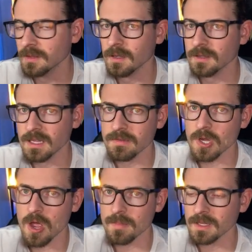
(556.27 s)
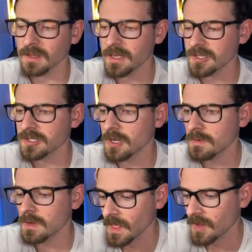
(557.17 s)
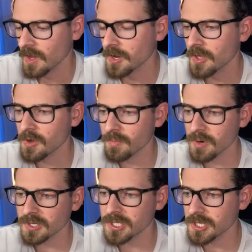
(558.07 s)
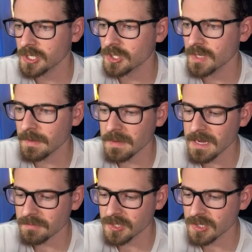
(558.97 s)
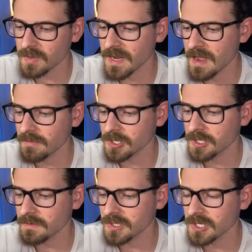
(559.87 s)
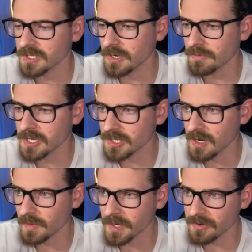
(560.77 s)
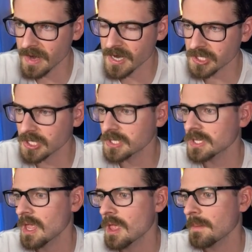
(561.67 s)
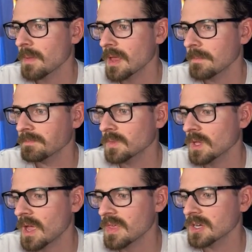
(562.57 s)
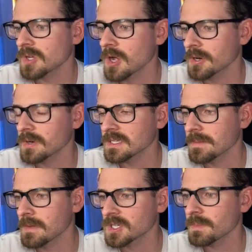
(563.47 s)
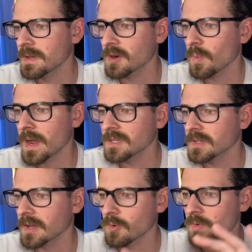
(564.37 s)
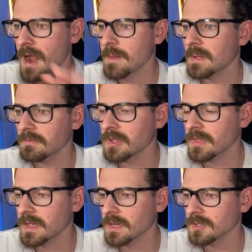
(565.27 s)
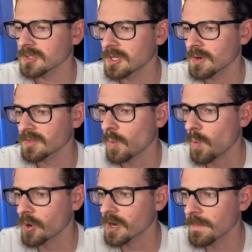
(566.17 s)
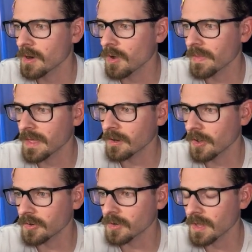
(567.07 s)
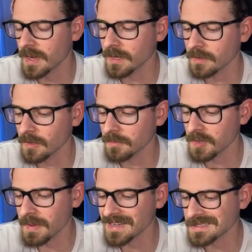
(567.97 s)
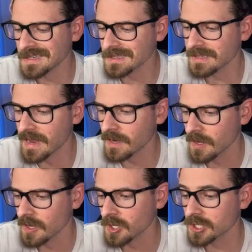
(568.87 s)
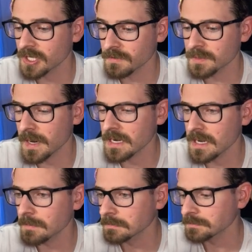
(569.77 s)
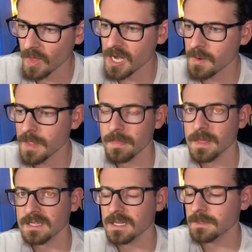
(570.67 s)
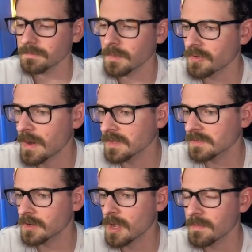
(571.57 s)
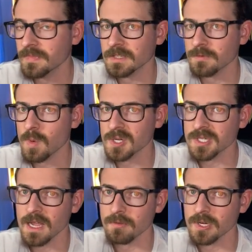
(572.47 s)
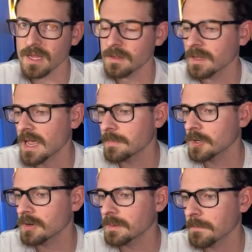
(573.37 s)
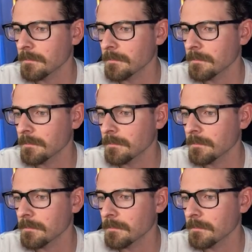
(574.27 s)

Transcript: leave a comment, let us know. Another approach is you could do like PM2 and have your service just like restart when it crashes. But I think Docker is a much better way to like wrap everything so that you don't have to worry about all that underlying dependencies that your service might need. Anyway, that's it. I'm gonna wrap this video up. Thanks for watching. Have a good day and happy coding.